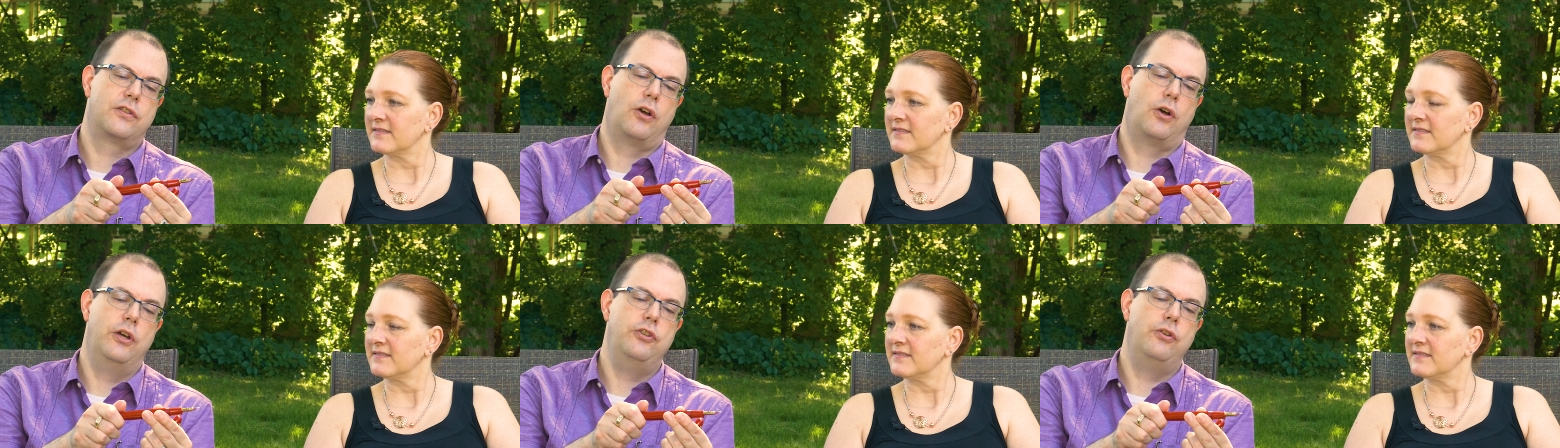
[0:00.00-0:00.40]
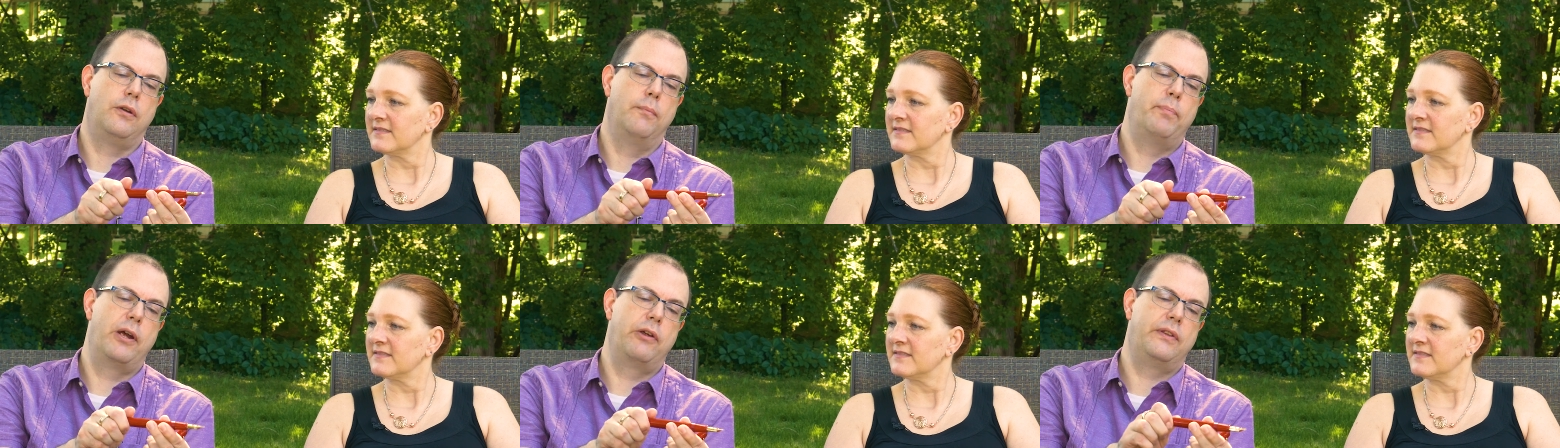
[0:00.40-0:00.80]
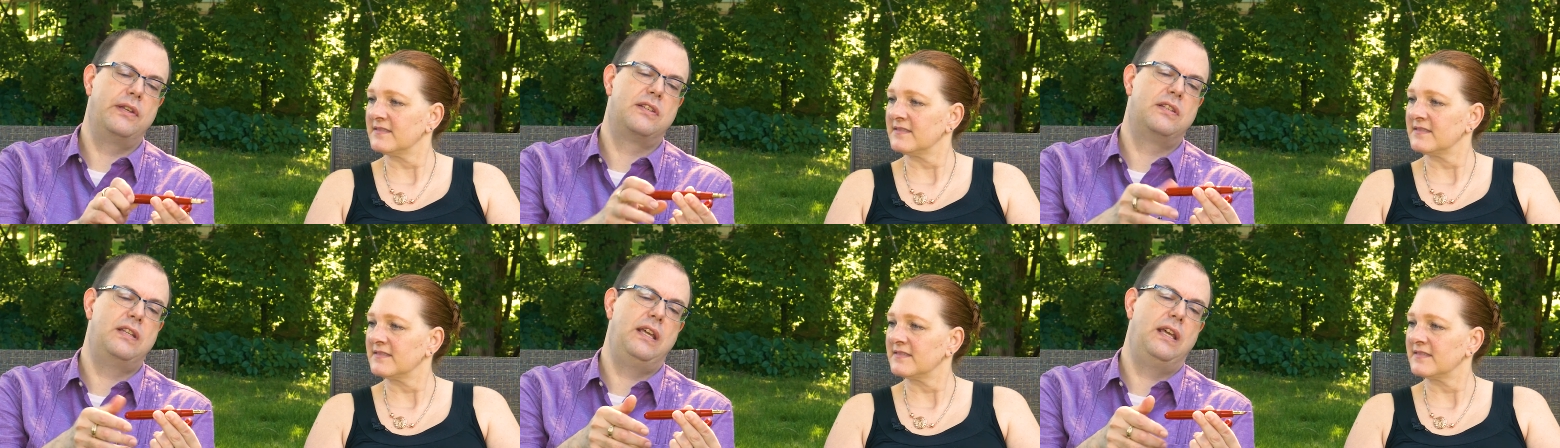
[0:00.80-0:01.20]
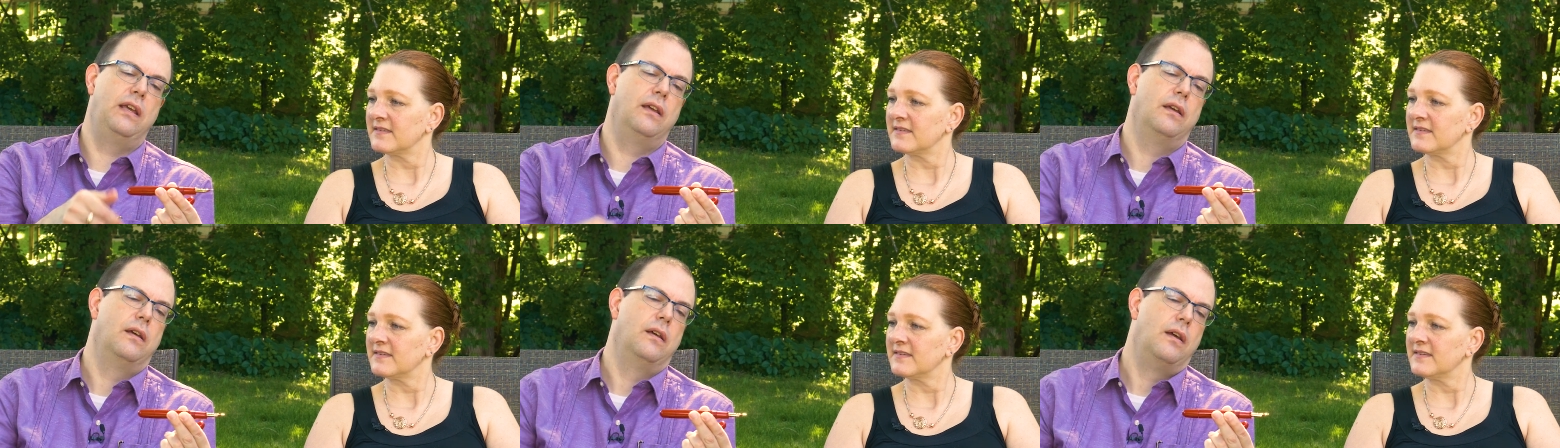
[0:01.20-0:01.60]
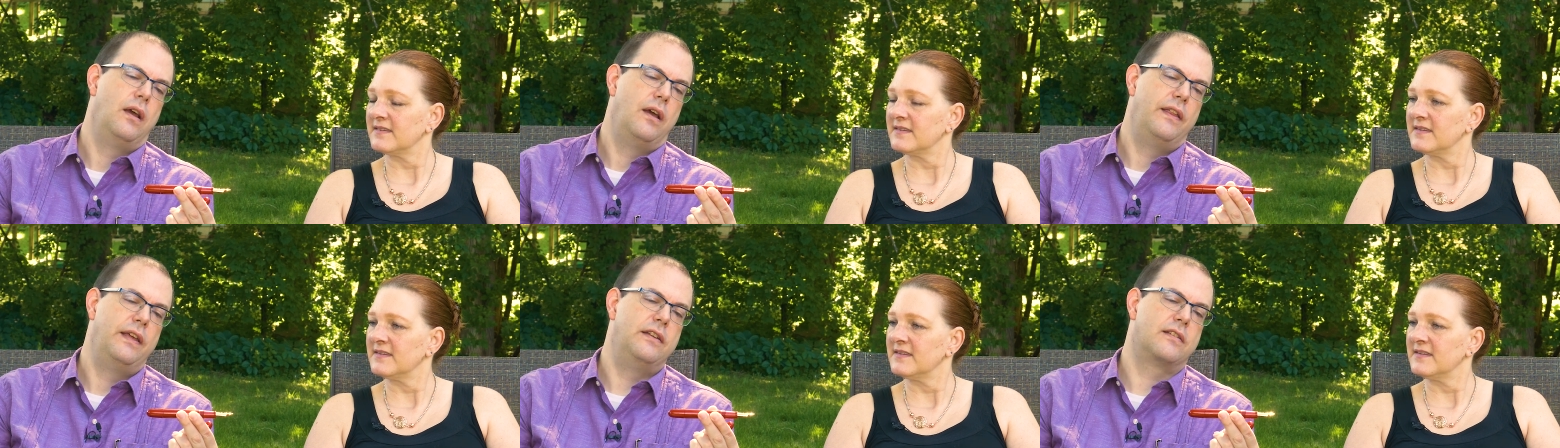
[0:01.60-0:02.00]
Speaker 1: So, and you can barely see,
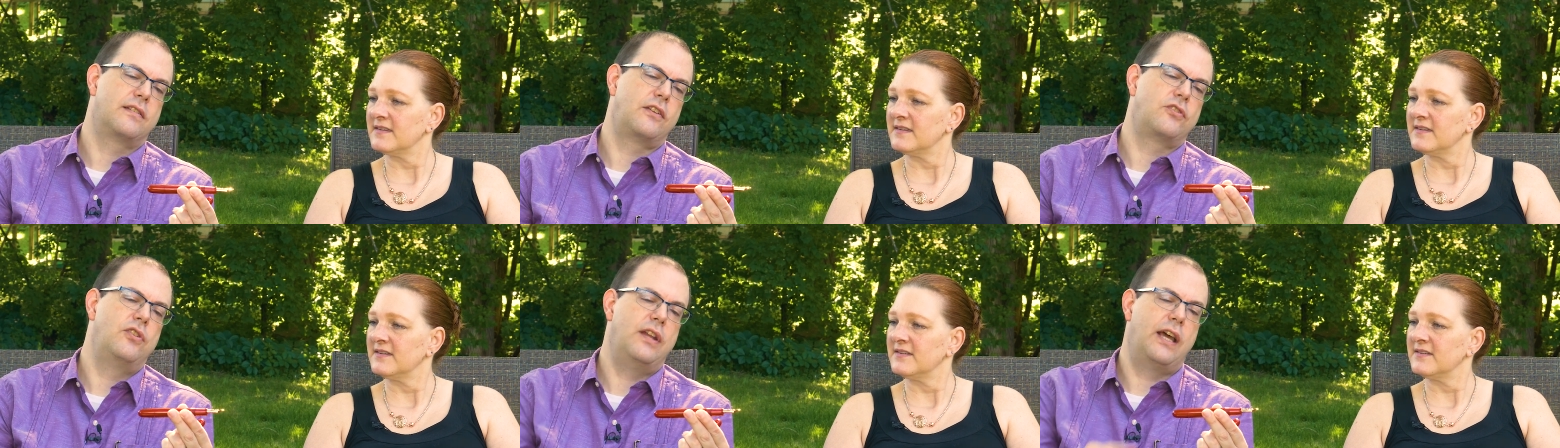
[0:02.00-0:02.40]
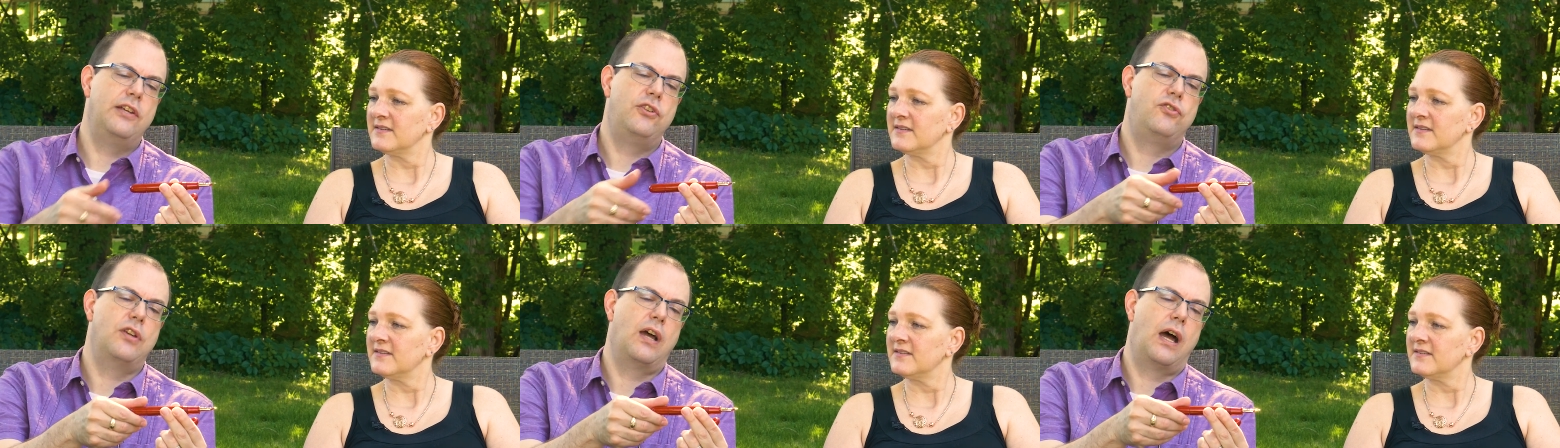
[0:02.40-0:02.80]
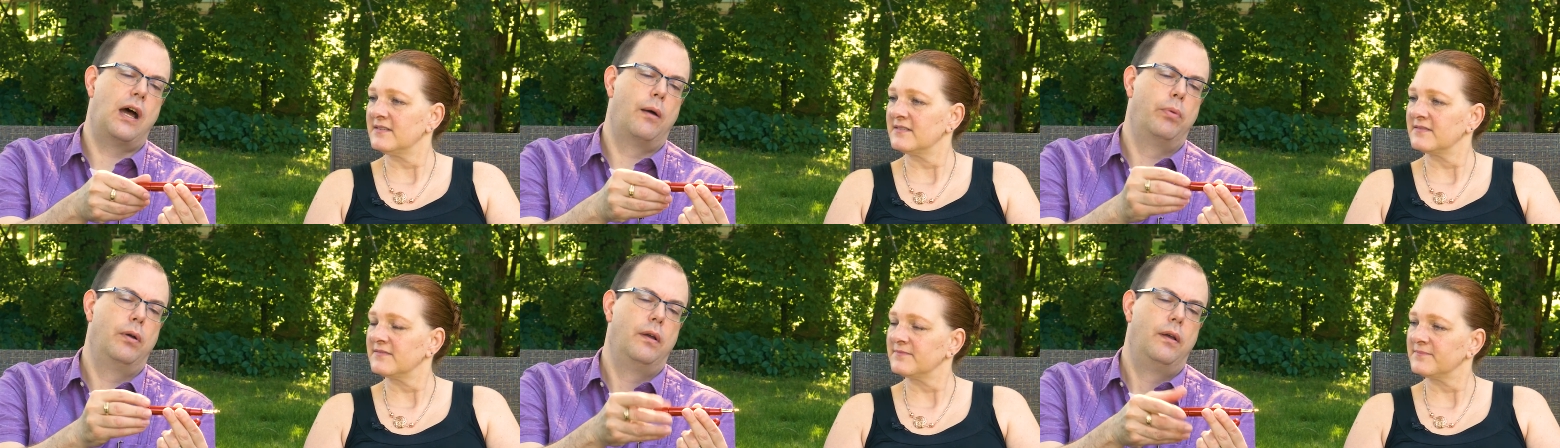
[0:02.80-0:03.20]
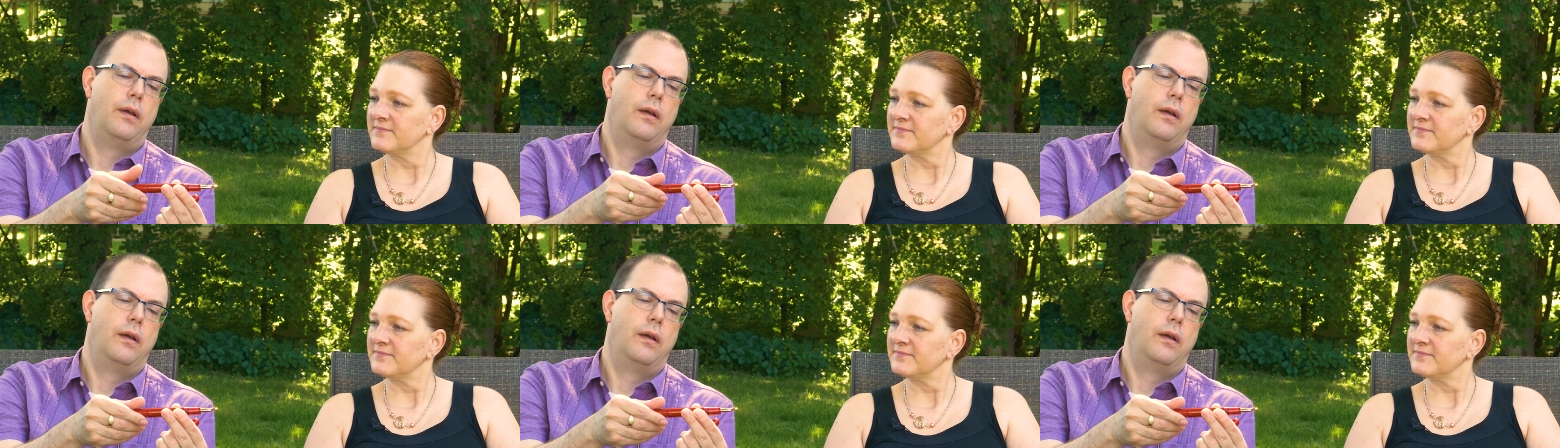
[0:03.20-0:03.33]
they did such a nice job